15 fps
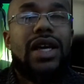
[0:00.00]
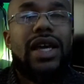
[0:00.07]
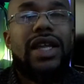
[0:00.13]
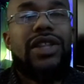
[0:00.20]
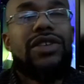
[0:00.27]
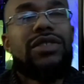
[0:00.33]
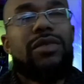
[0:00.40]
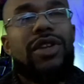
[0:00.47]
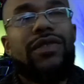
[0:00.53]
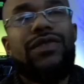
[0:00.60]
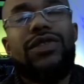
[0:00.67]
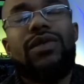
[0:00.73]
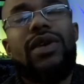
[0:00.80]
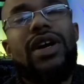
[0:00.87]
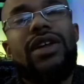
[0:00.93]
And there's been a
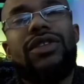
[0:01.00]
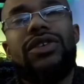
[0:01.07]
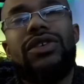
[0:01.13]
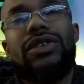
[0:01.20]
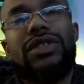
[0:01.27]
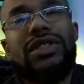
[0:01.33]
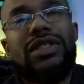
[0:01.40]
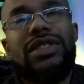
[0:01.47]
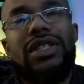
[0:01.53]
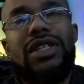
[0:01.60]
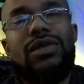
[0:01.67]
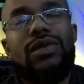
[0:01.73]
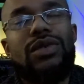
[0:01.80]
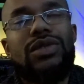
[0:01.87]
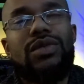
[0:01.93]
few other
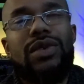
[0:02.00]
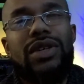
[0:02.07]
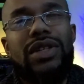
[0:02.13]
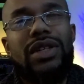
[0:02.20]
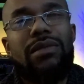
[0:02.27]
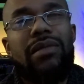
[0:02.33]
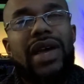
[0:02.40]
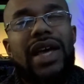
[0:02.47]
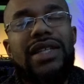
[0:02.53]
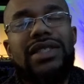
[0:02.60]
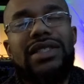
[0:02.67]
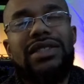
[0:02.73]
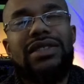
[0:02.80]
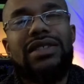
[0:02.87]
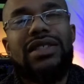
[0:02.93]
sequels where the
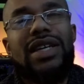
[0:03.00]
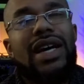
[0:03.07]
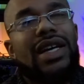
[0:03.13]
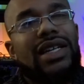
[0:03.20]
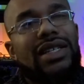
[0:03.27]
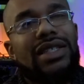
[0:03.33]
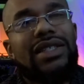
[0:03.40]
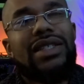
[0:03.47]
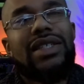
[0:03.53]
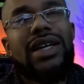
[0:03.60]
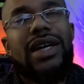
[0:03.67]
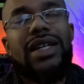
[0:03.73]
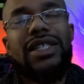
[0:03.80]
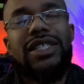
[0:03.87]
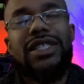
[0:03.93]
mask has looked kind
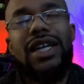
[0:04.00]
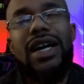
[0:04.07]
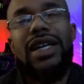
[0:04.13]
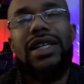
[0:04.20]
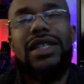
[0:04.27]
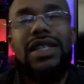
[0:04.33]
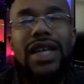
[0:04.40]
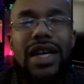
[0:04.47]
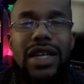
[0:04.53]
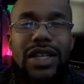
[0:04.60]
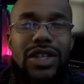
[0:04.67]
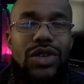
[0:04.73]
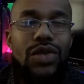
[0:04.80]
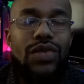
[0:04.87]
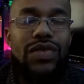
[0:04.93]
of shoddy, kind
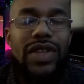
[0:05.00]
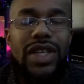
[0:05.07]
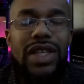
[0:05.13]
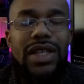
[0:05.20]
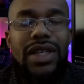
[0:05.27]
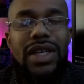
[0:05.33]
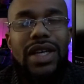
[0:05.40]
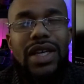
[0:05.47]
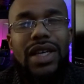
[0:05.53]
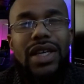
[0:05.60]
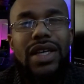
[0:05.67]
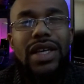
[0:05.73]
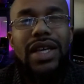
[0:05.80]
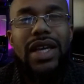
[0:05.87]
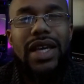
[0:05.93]
of goofy,
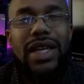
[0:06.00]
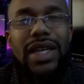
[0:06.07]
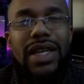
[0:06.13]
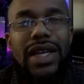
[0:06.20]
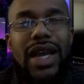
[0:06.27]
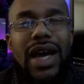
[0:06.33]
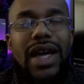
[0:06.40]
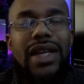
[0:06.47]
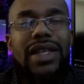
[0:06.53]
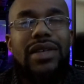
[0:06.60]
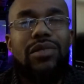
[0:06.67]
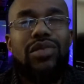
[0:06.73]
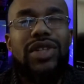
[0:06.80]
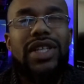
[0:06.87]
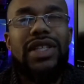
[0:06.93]
and not
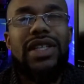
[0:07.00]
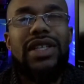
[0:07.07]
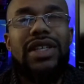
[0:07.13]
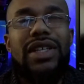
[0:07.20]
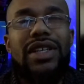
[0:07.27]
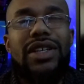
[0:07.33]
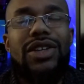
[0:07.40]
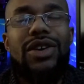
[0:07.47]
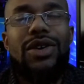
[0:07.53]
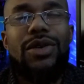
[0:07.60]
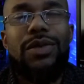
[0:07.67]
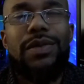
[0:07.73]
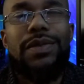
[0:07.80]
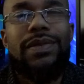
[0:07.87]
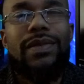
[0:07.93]
completely, you
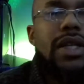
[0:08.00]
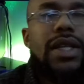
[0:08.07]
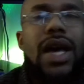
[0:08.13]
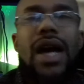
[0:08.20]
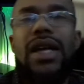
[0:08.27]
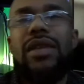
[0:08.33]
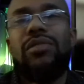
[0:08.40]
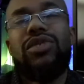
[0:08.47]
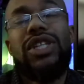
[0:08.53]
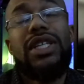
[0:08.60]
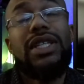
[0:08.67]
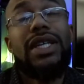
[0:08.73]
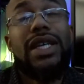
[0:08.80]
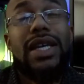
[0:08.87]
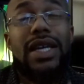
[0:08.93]
know, not
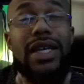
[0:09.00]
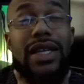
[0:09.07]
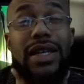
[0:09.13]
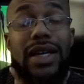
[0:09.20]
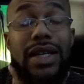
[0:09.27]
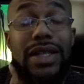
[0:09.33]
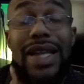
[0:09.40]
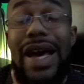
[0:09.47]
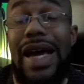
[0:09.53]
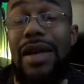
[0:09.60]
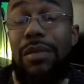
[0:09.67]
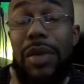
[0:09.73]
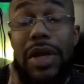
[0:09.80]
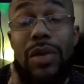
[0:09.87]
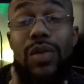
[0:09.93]
completely in
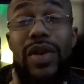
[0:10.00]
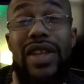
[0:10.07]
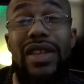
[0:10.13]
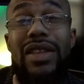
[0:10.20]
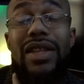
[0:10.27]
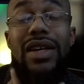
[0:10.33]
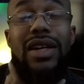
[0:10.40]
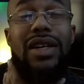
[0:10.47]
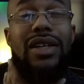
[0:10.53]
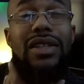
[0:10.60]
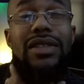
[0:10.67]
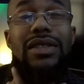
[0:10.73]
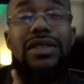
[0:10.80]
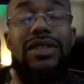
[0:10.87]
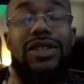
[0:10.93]
alignment with,
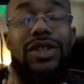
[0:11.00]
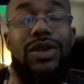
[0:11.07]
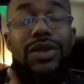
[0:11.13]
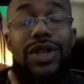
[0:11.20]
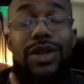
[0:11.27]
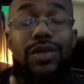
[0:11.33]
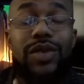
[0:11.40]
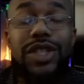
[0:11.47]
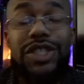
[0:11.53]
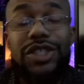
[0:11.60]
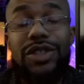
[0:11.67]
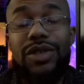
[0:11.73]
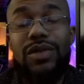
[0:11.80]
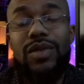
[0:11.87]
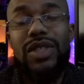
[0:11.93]
you know, the
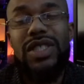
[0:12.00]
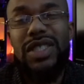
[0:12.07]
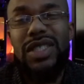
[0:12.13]
original,